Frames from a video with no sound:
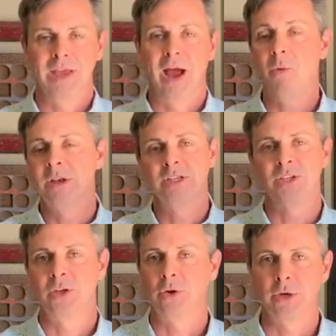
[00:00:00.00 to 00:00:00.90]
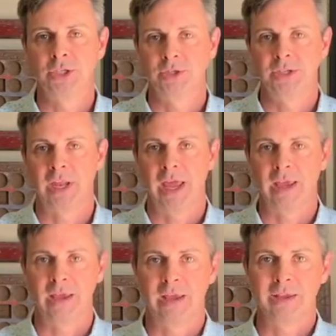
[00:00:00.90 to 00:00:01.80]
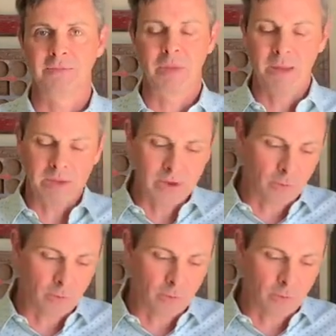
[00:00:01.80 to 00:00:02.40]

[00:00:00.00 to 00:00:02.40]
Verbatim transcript: I want to just encourage you today, maybe